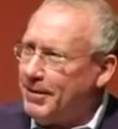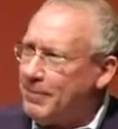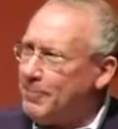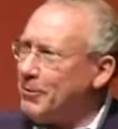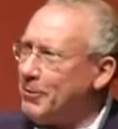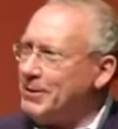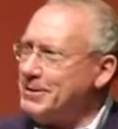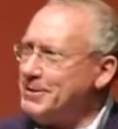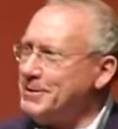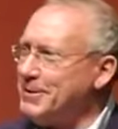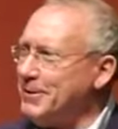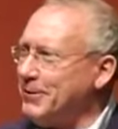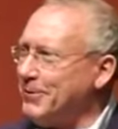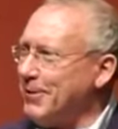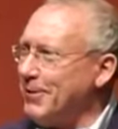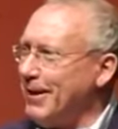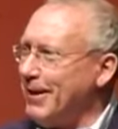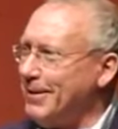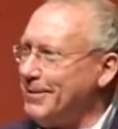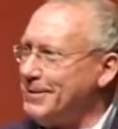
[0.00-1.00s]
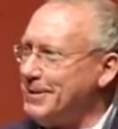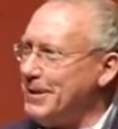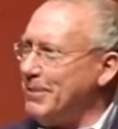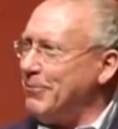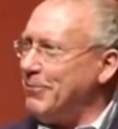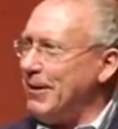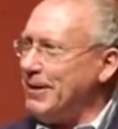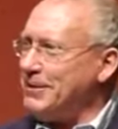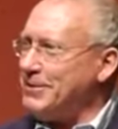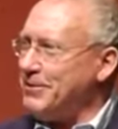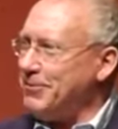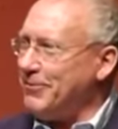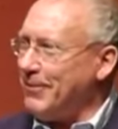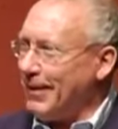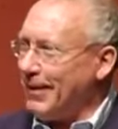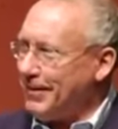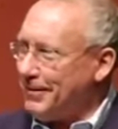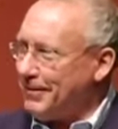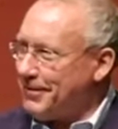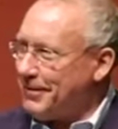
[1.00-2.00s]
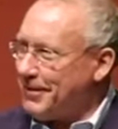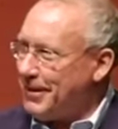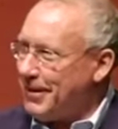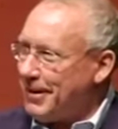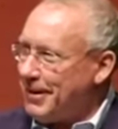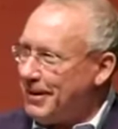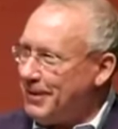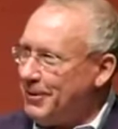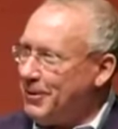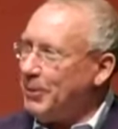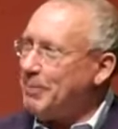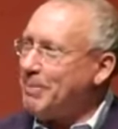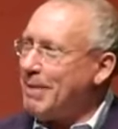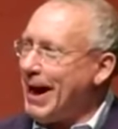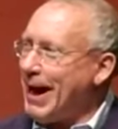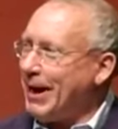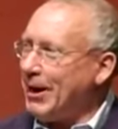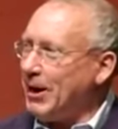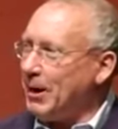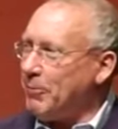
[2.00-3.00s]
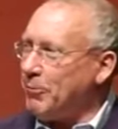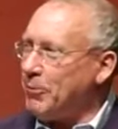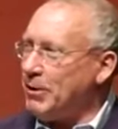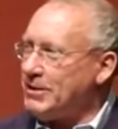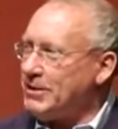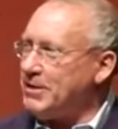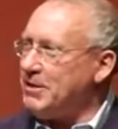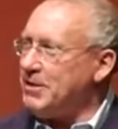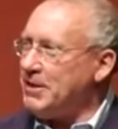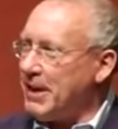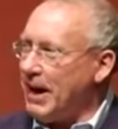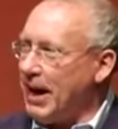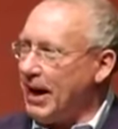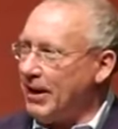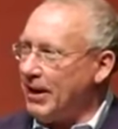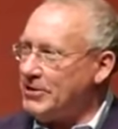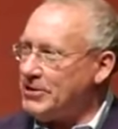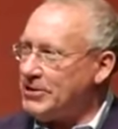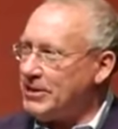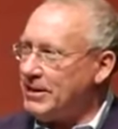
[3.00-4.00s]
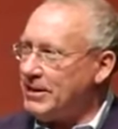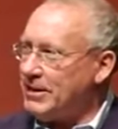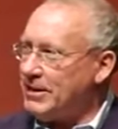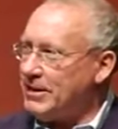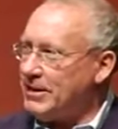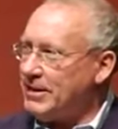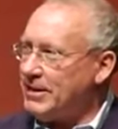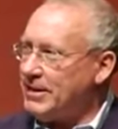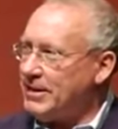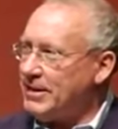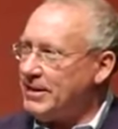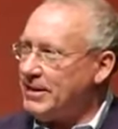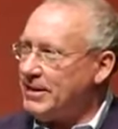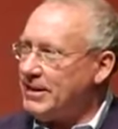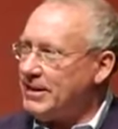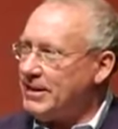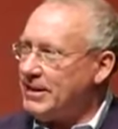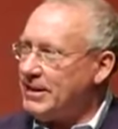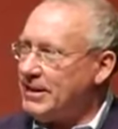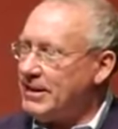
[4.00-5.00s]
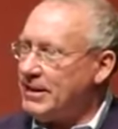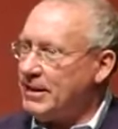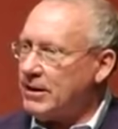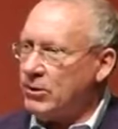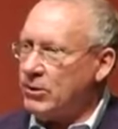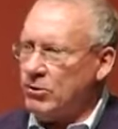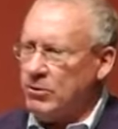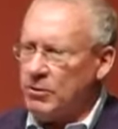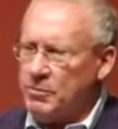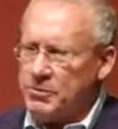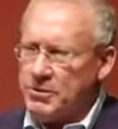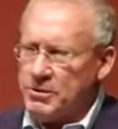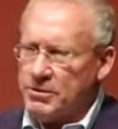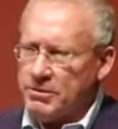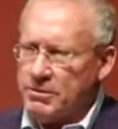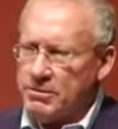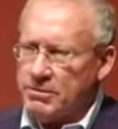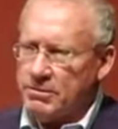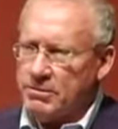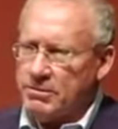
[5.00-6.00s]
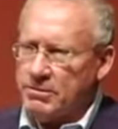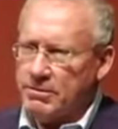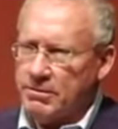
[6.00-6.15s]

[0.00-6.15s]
in the presence of Christ, see him face to face, look back at our prison theology and go, oops.